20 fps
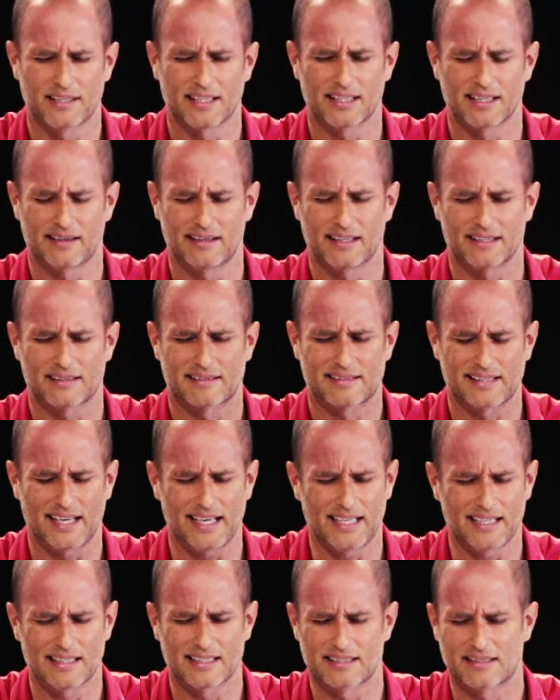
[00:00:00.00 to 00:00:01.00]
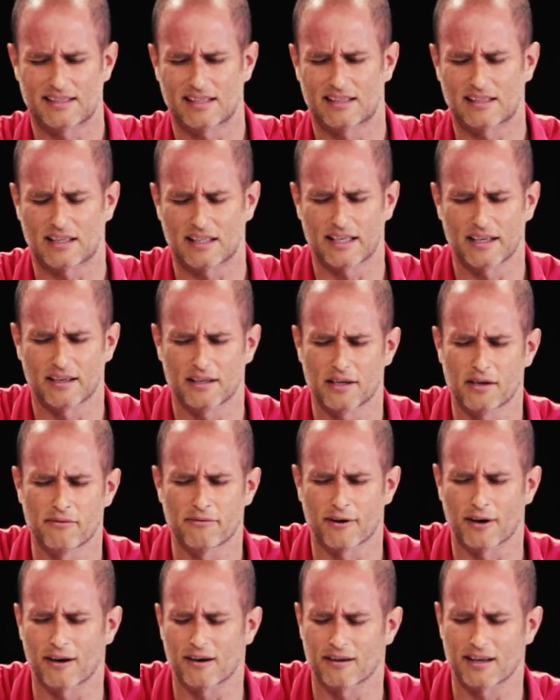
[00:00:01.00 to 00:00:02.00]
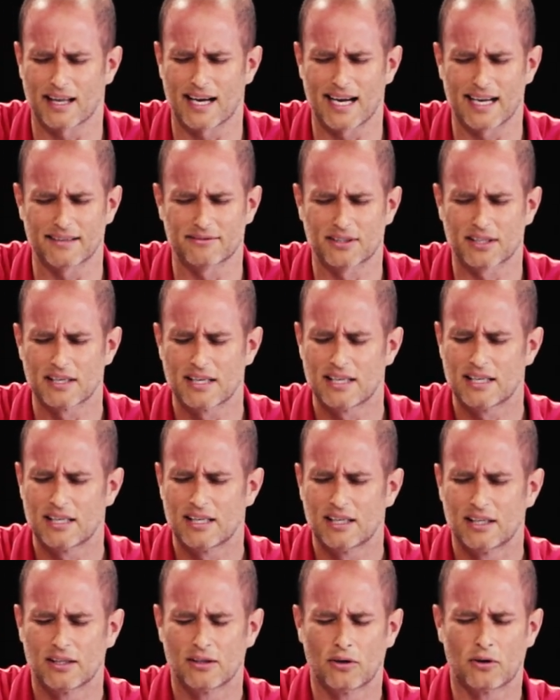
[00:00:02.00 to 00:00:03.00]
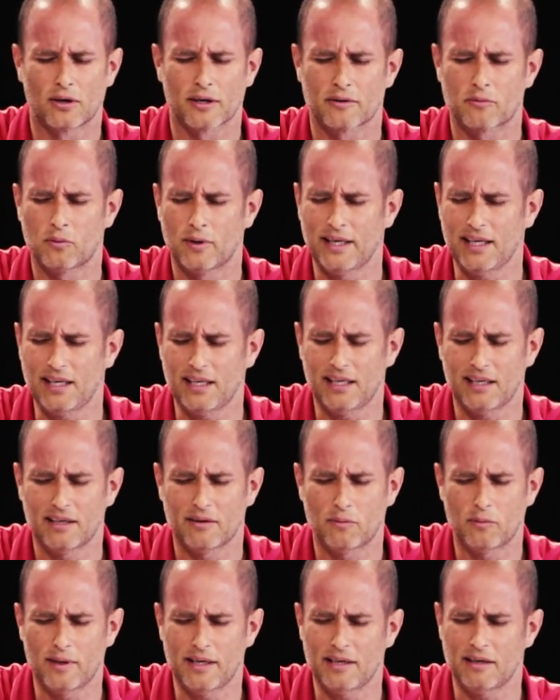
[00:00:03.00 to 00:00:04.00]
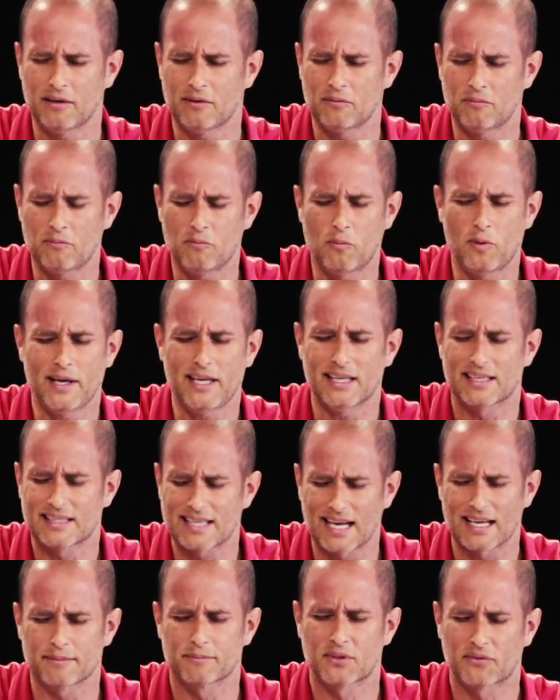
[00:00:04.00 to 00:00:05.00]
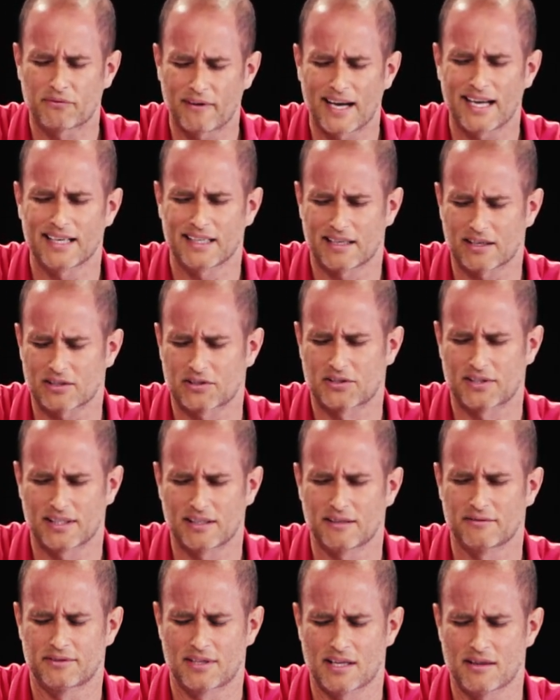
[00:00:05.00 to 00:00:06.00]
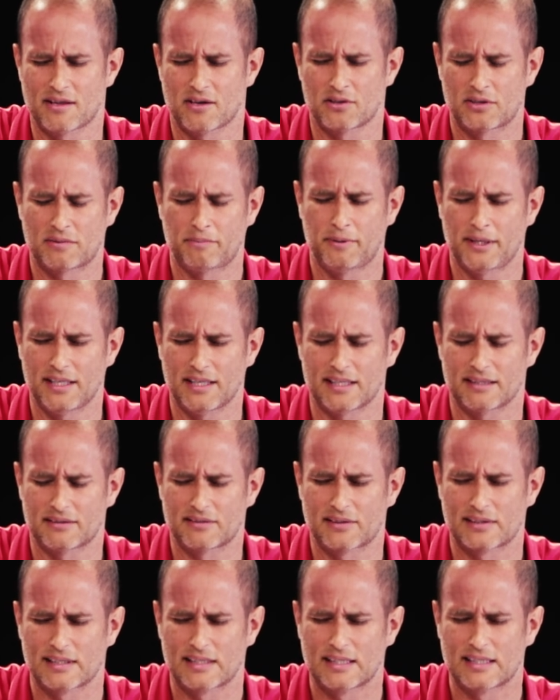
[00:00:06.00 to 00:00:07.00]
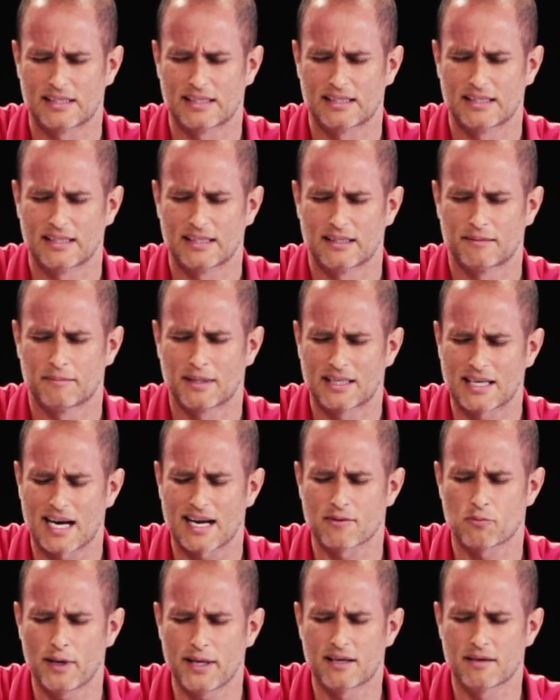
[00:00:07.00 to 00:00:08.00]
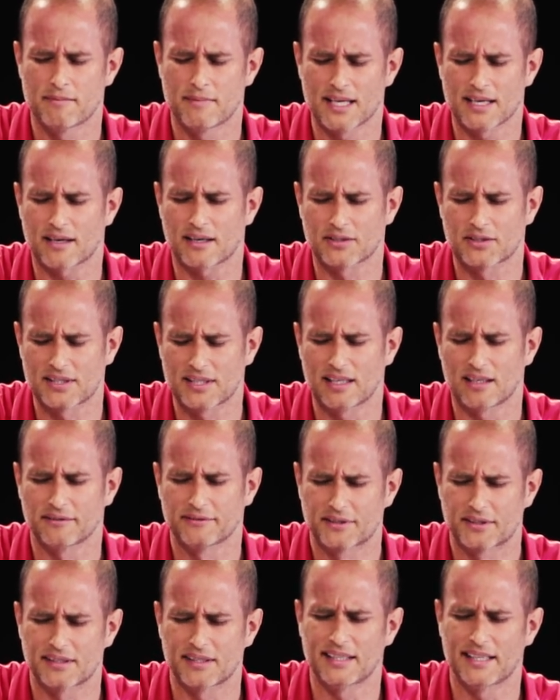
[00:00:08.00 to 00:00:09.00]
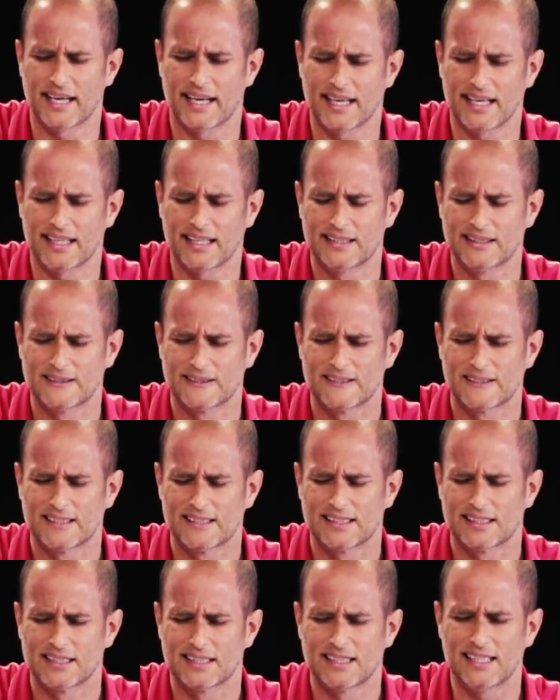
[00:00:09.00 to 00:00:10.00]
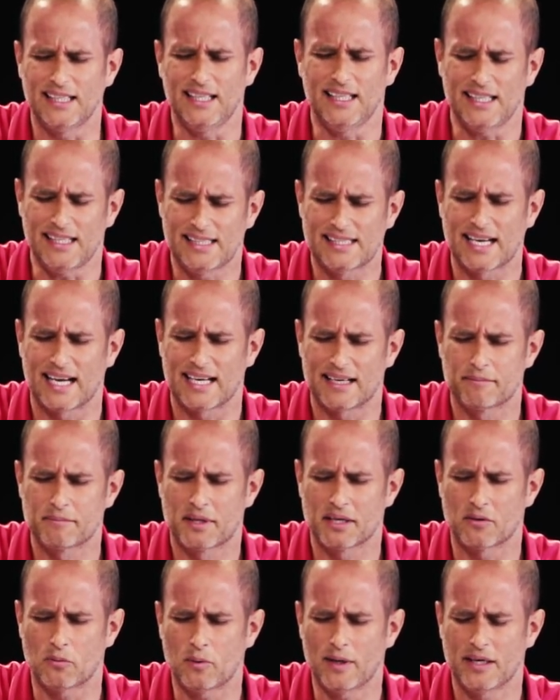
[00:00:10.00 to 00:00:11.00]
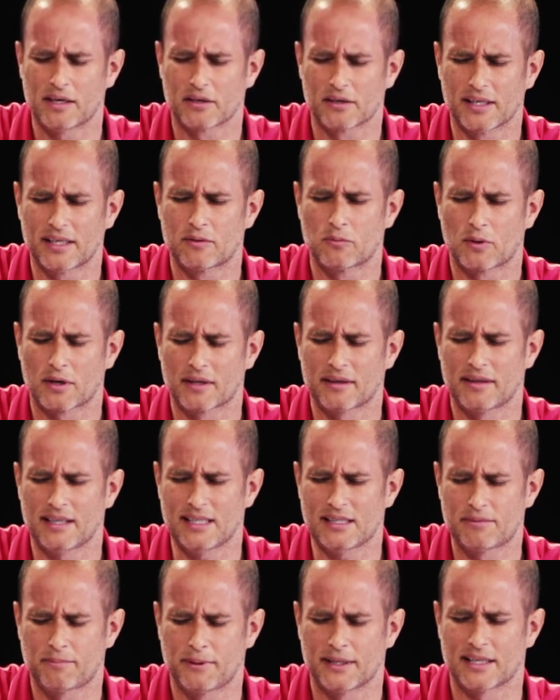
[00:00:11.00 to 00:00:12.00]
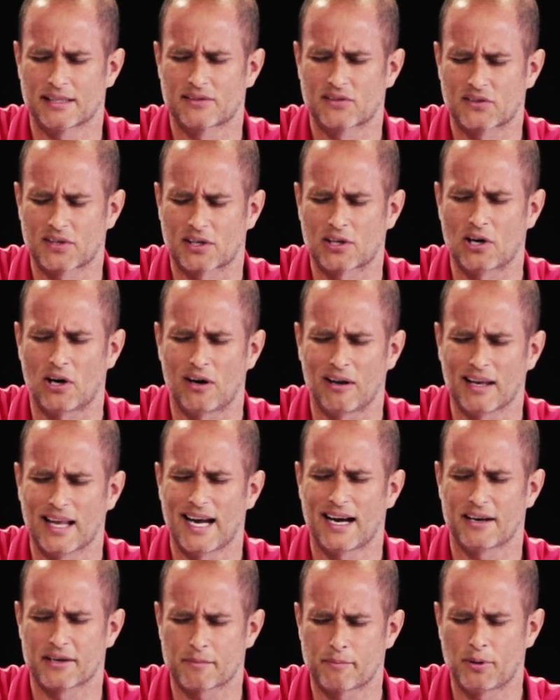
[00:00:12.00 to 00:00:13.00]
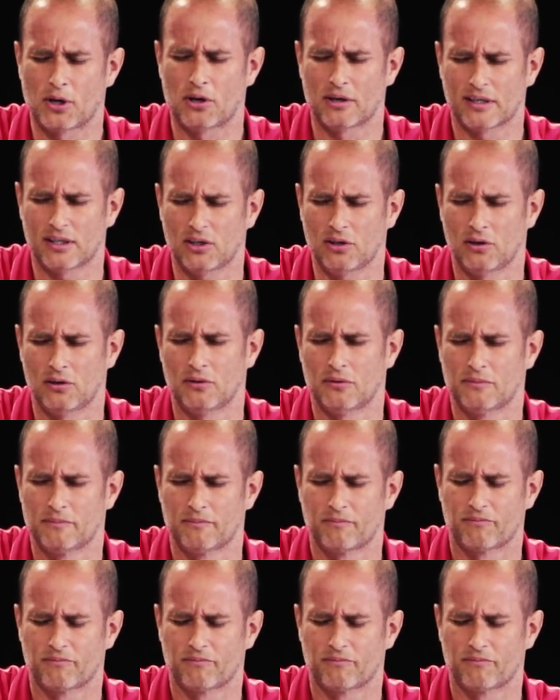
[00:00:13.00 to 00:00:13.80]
that Satan has declared over our lives. Lord, we at times find ourselves in those pits. But God, we commit ourselves today, anytime that we are in one of these pits, to call out upon You,